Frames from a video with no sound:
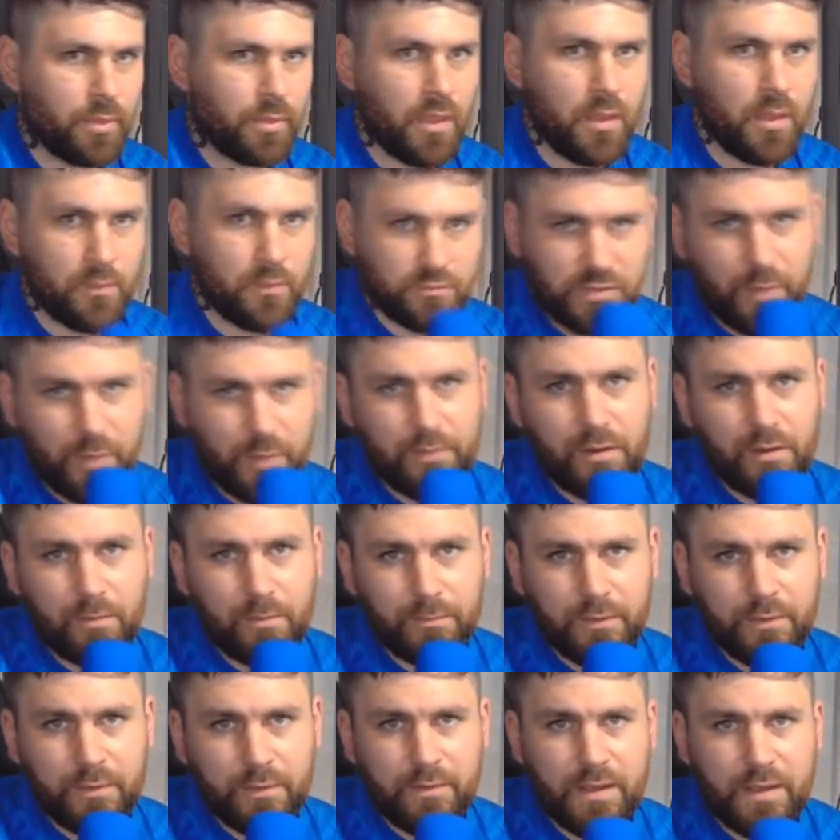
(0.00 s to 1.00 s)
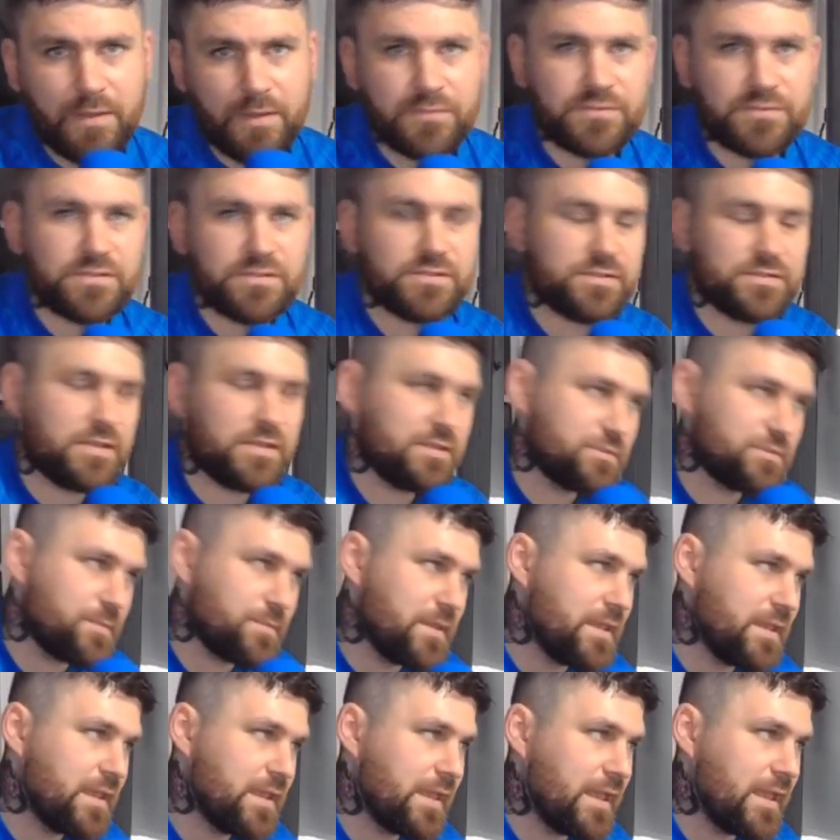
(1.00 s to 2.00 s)
What's going on, Bluenoses? It's
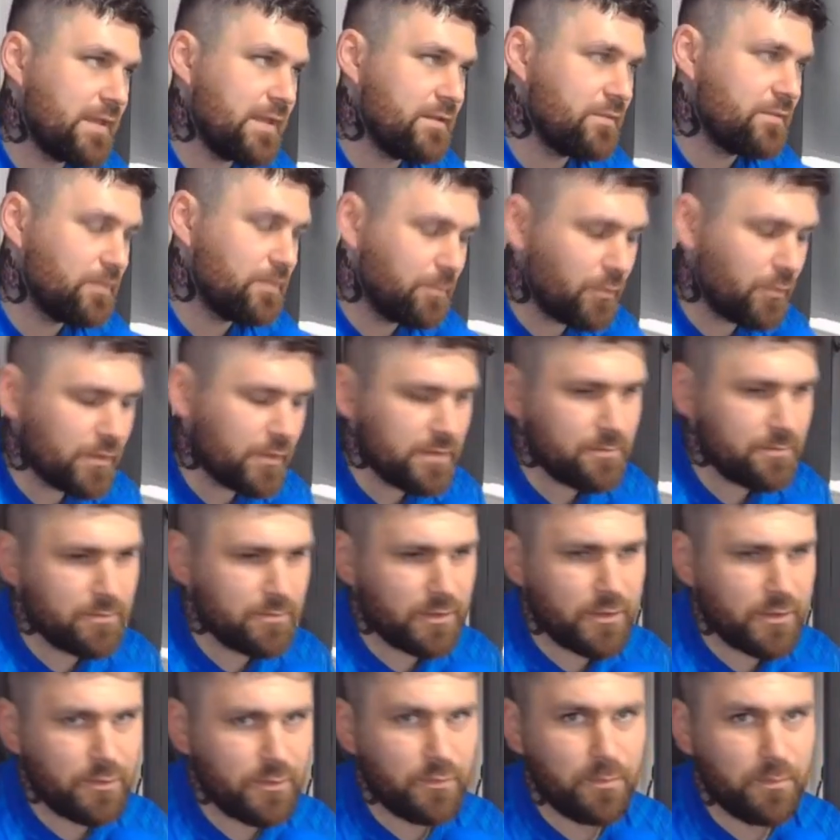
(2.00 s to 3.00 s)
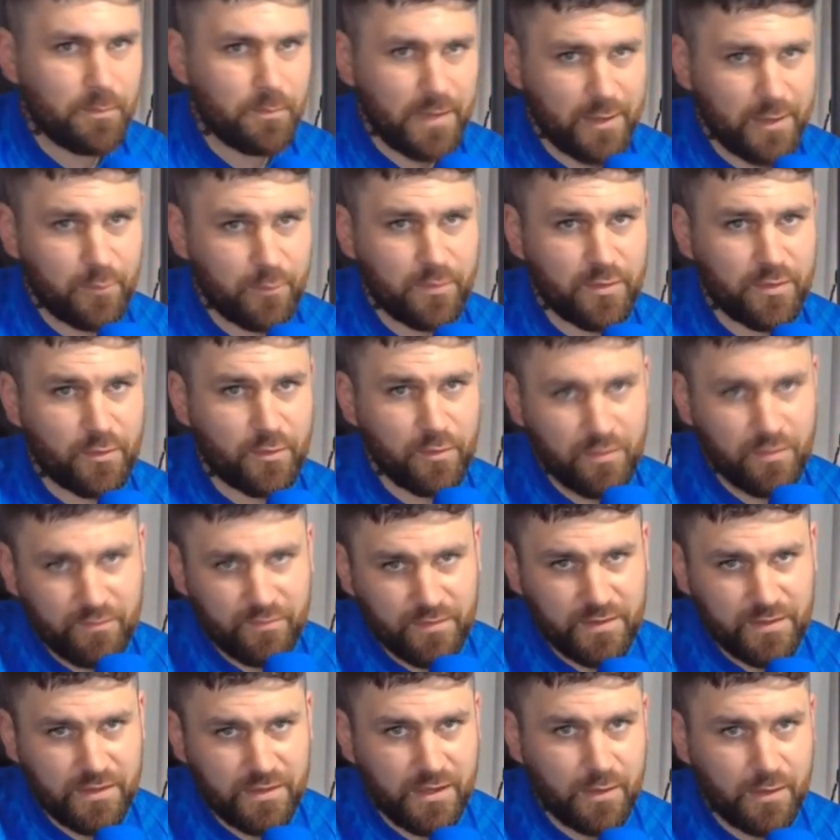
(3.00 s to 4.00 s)
me again, the boy in blue, back with another
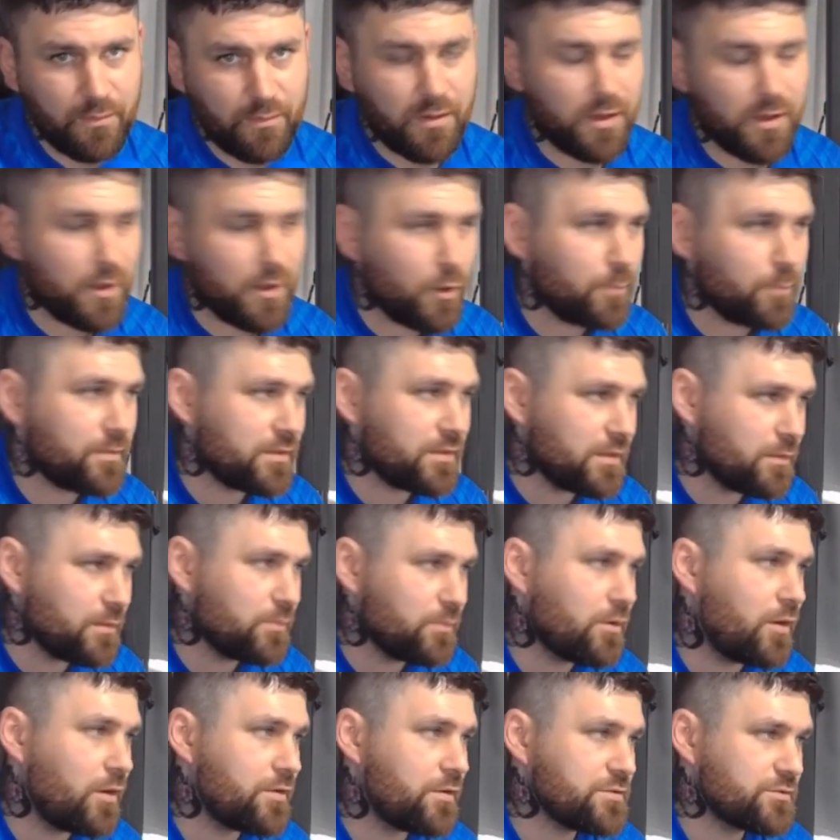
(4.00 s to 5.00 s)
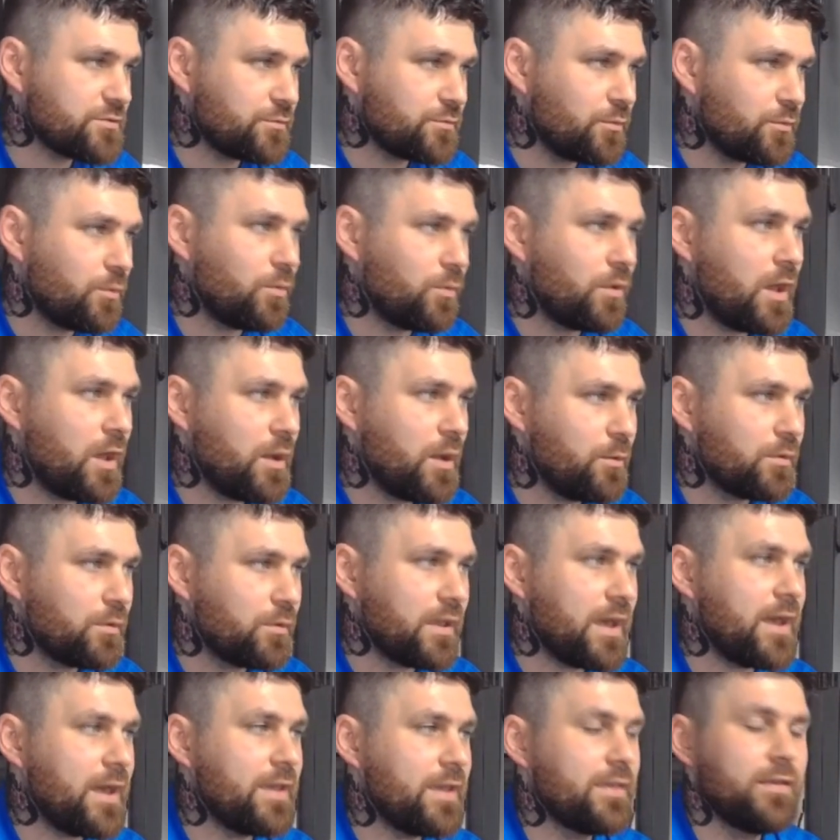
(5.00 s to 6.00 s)
video. I hope that you guys are all
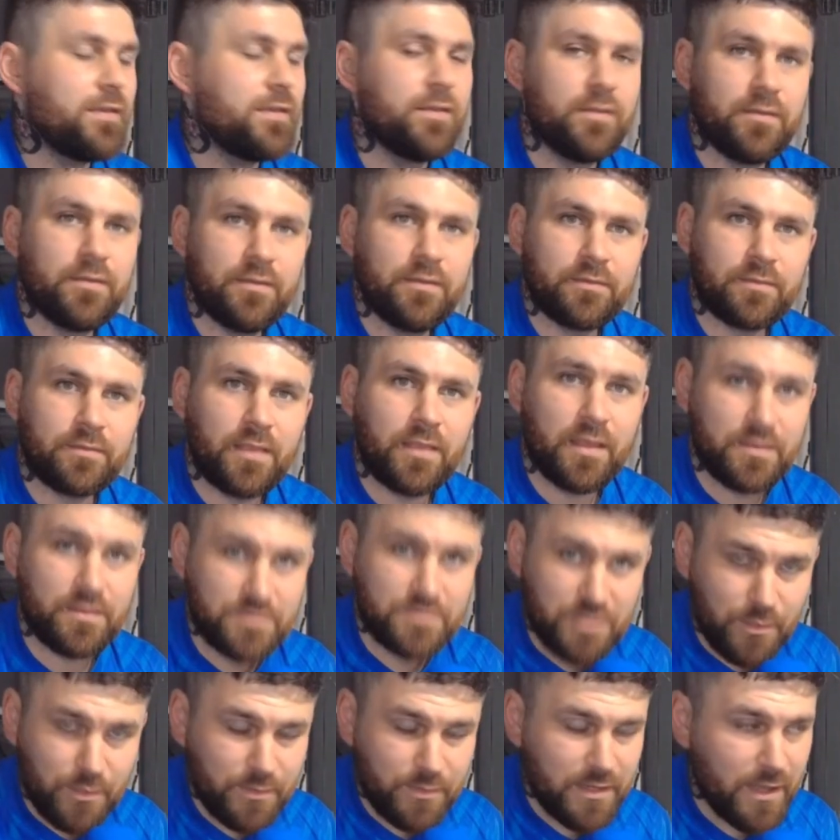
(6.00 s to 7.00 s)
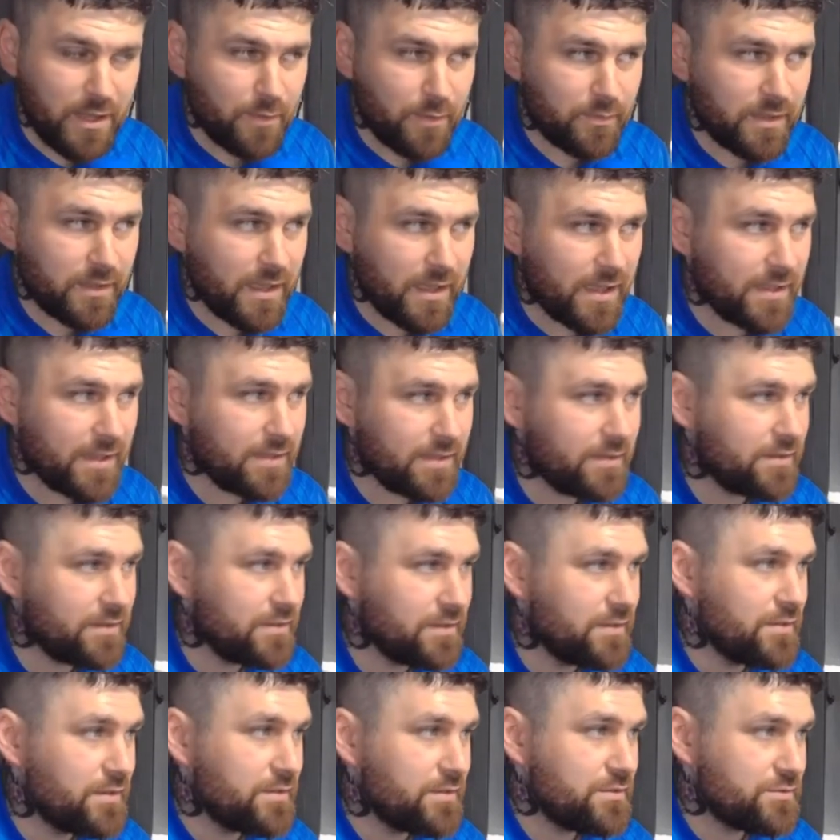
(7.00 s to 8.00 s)
okay, doing okay.
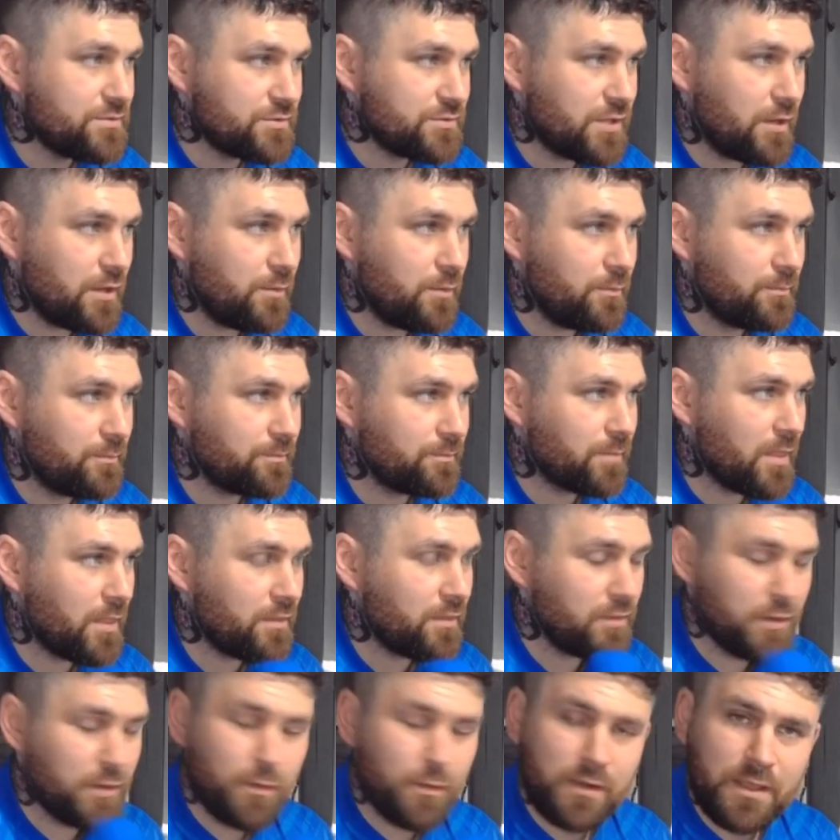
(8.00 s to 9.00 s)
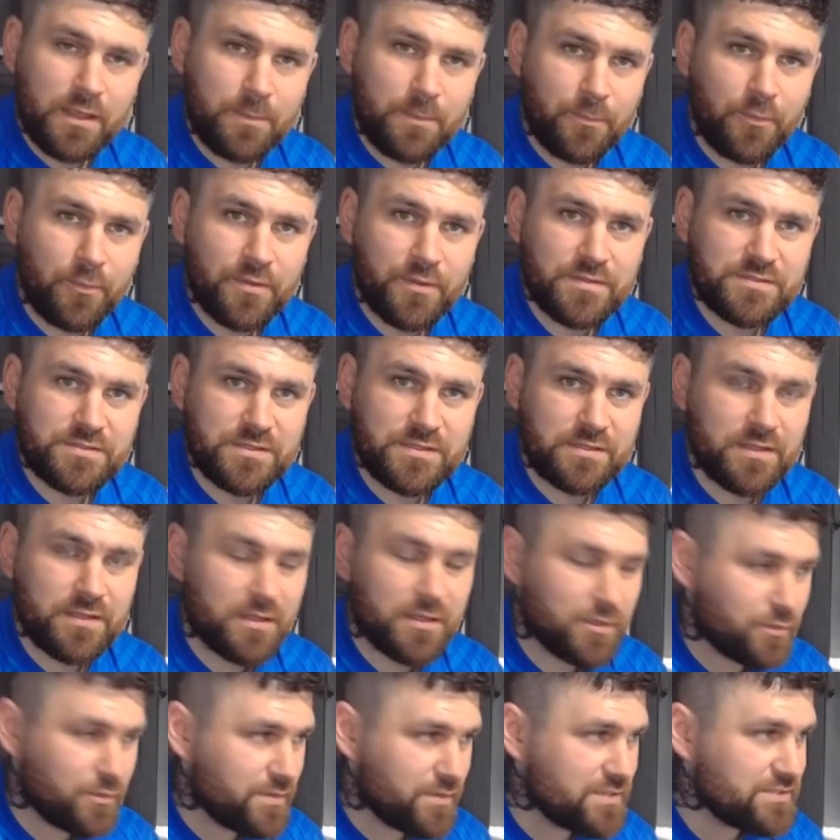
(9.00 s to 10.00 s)
So, the newly appointed
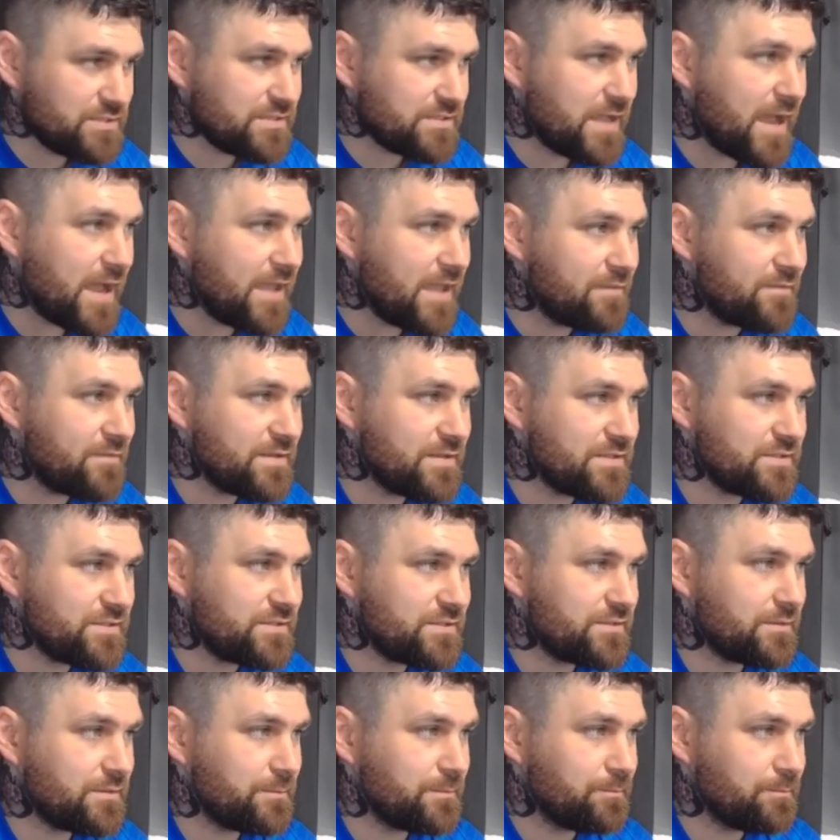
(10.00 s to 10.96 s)
Chris Davies,